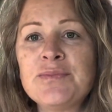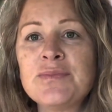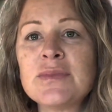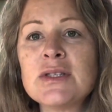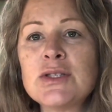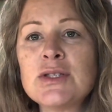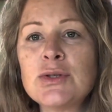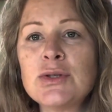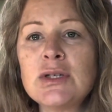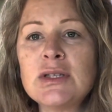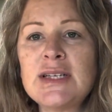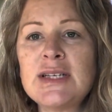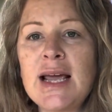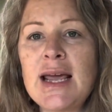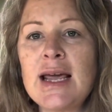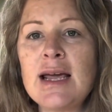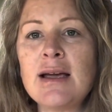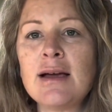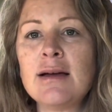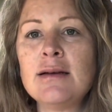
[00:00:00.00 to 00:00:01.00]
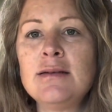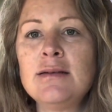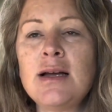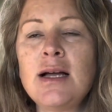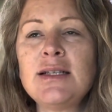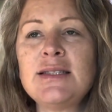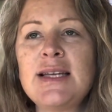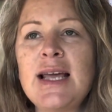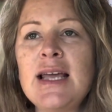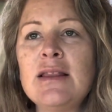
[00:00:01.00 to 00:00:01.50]
Sort of
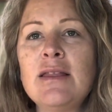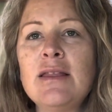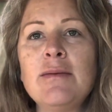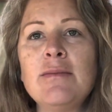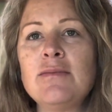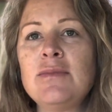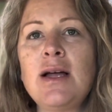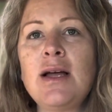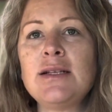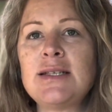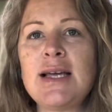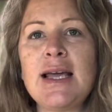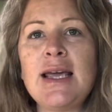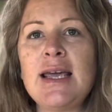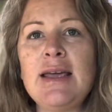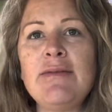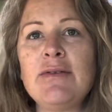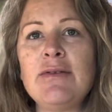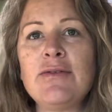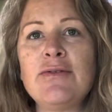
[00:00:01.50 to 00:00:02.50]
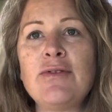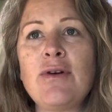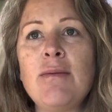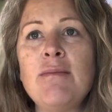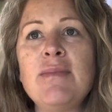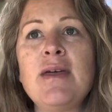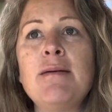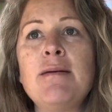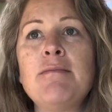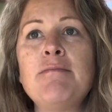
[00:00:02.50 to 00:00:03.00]
not take even
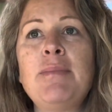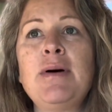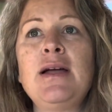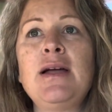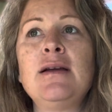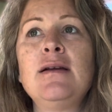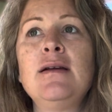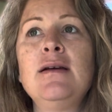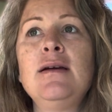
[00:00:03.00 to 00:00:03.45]
from them, but